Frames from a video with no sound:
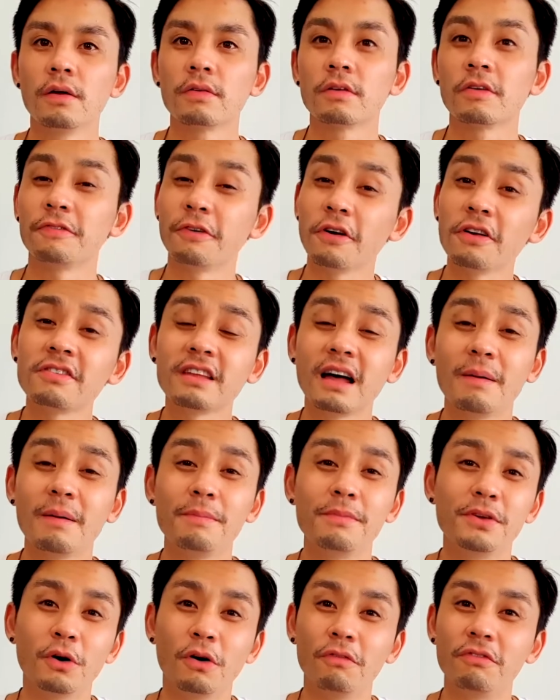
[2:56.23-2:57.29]
first up,
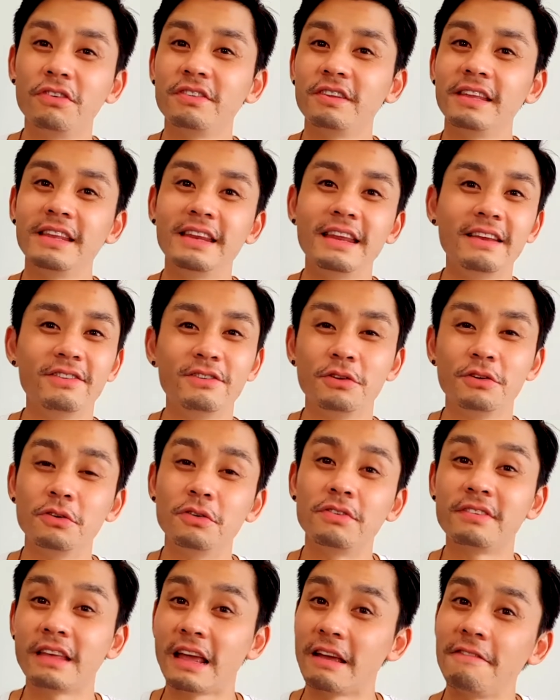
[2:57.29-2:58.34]
you obviously need to
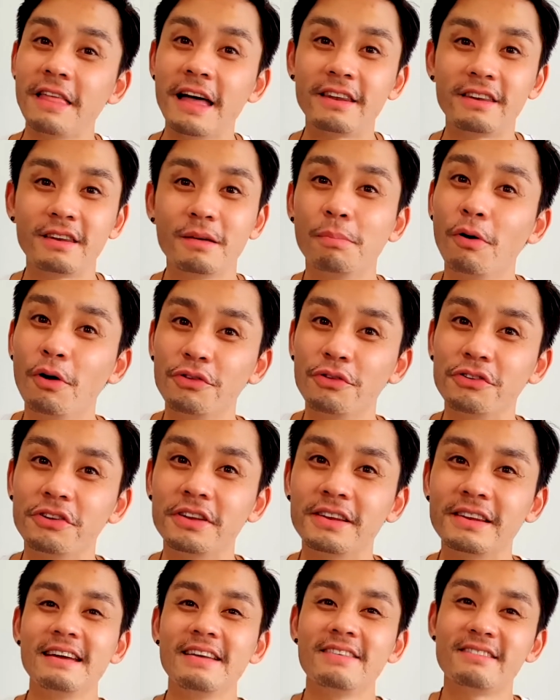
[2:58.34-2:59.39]
save that
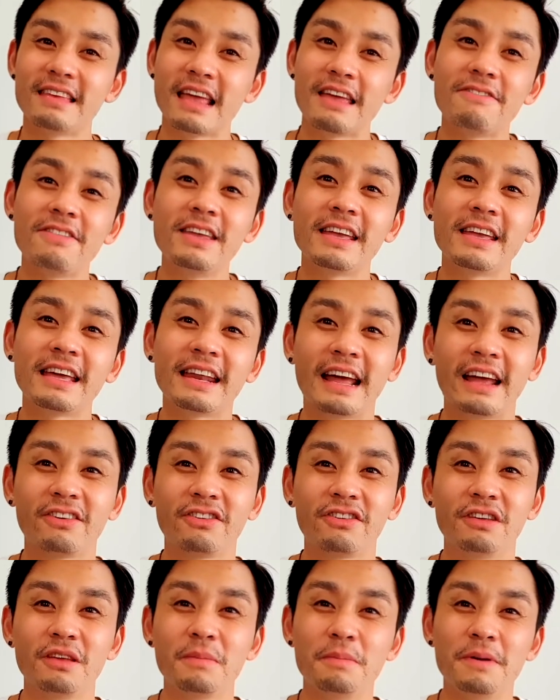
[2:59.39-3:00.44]
deposit. Saving can
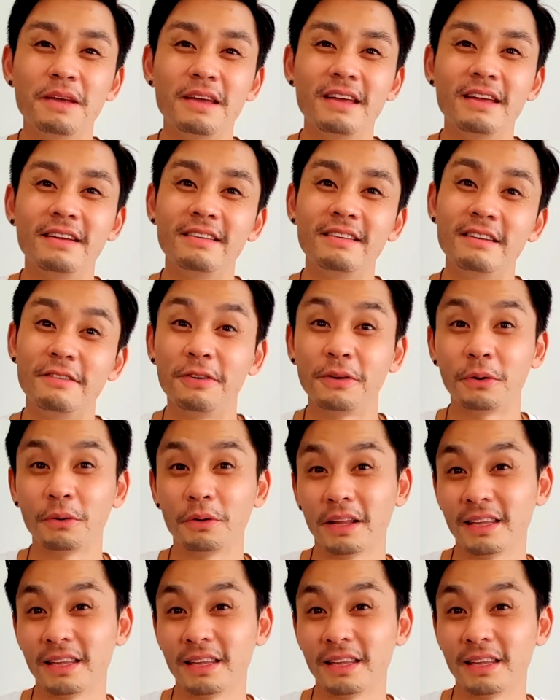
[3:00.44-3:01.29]
actually be difficult at the